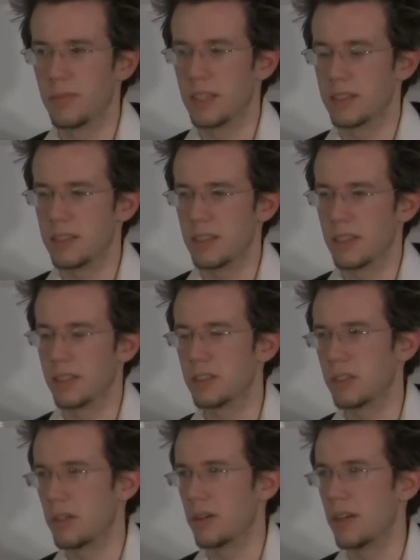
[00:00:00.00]
Let's see.
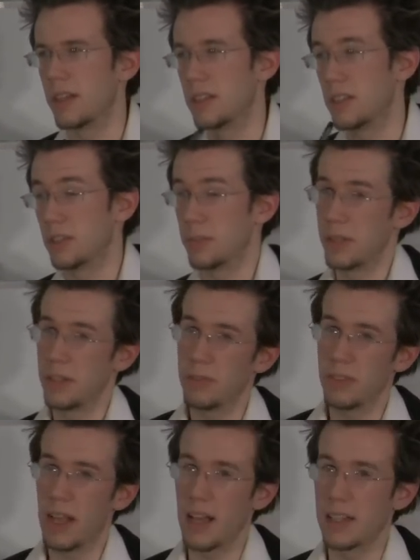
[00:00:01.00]
So there's a B
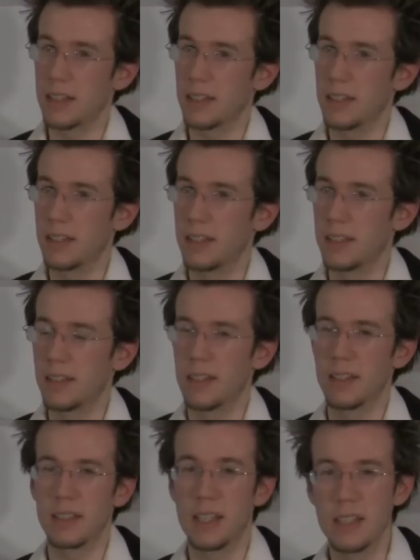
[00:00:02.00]
flat in
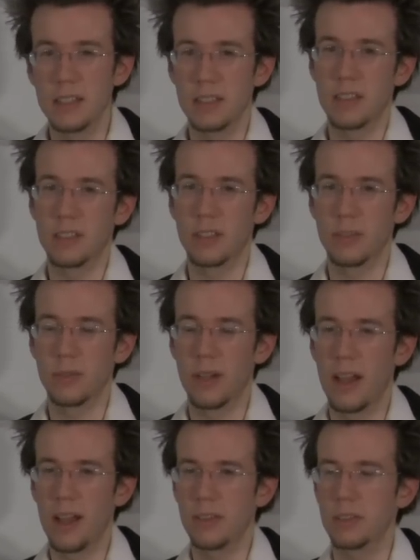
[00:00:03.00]
the key signature for
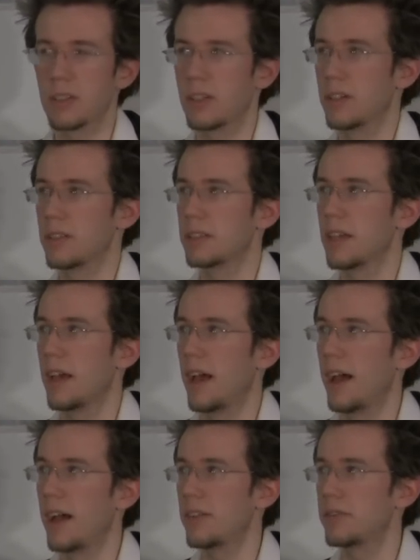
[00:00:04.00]
F, so it goes
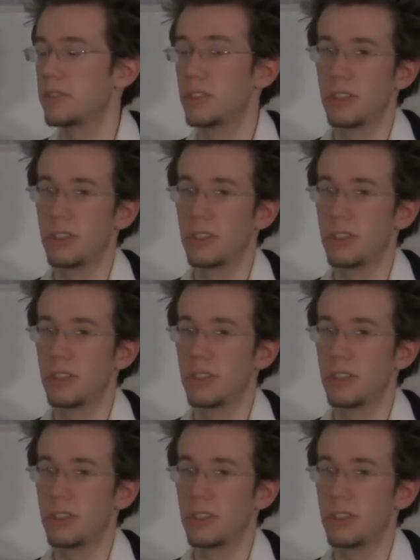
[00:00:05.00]
F,